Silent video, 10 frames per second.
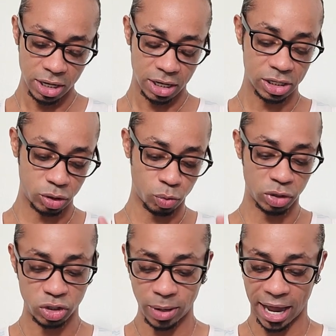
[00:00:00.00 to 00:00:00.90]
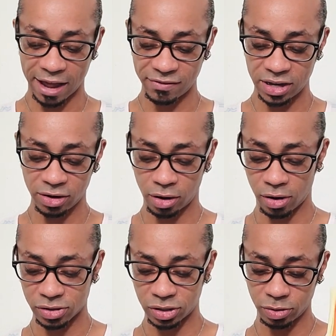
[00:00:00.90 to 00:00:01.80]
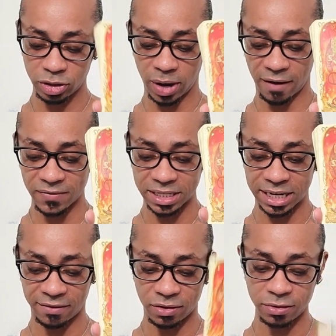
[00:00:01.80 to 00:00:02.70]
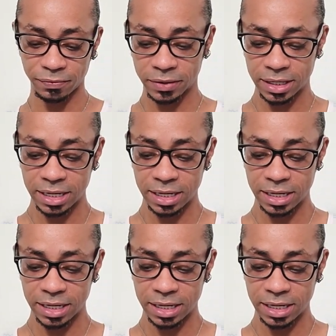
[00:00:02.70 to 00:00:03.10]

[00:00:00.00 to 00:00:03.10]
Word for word: because what you have here also you have the devil,